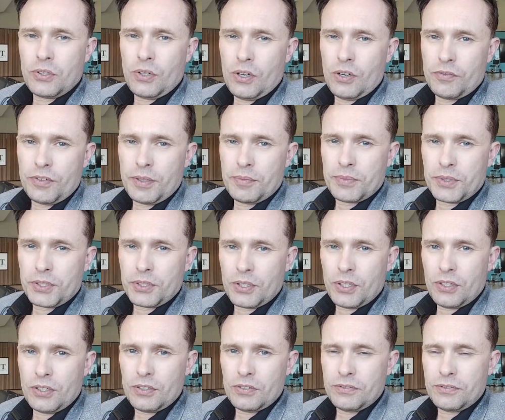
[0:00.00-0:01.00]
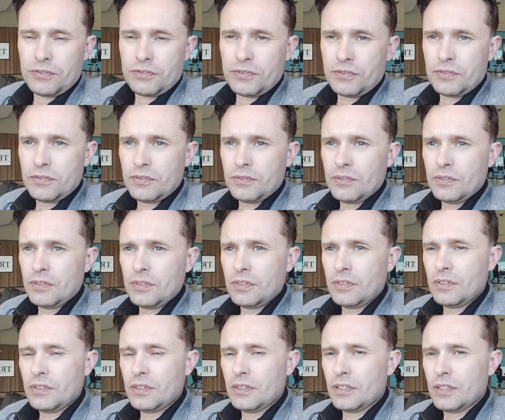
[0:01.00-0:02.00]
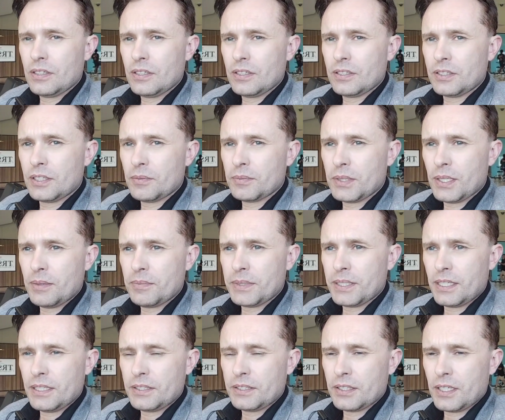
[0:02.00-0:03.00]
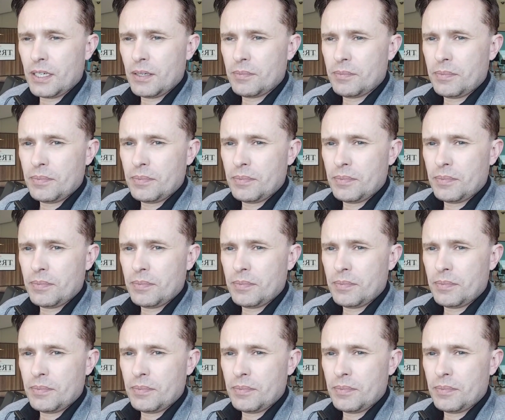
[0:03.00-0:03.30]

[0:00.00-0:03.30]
of himself. Sometimes ends up